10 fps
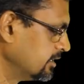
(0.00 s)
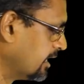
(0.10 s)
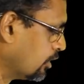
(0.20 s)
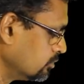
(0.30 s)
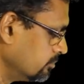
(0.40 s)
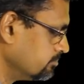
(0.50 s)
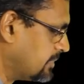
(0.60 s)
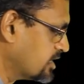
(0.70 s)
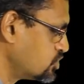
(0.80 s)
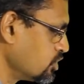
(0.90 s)
Now
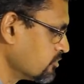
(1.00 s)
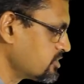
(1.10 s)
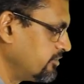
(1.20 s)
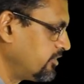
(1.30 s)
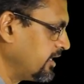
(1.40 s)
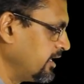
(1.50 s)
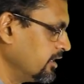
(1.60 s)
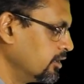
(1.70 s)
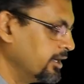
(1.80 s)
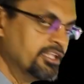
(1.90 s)
margin of
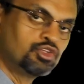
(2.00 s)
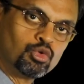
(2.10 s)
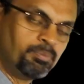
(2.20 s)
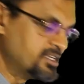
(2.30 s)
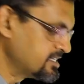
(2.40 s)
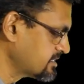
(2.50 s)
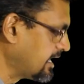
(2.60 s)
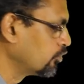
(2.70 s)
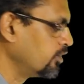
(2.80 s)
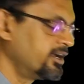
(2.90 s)
safety in rupees is
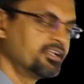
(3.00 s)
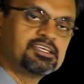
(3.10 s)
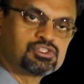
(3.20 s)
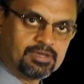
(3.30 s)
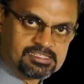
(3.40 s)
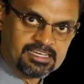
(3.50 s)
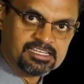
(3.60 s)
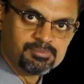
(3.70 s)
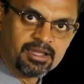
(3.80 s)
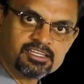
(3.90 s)
calculated this way,
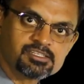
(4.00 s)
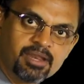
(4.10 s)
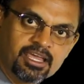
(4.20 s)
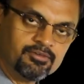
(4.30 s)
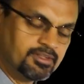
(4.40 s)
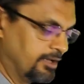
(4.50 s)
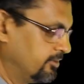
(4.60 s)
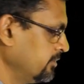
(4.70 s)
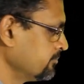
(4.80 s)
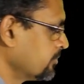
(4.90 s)
sales minus break-even
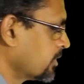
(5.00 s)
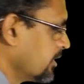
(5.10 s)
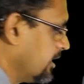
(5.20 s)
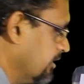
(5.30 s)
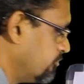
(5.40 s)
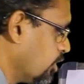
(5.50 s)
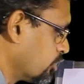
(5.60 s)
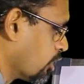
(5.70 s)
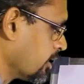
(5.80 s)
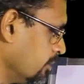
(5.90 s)
level. If you are
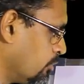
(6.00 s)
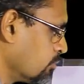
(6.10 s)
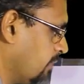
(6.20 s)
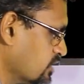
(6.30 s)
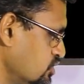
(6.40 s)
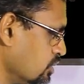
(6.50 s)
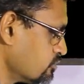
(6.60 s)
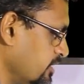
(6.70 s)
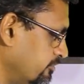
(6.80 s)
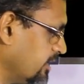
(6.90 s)
talking about margin of
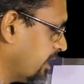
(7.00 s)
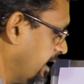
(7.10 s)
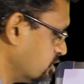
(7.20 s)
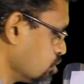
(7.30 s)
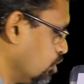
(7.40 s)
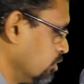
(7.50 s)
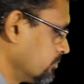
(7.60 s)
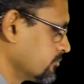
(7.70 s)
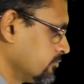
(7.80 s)
safety ratio,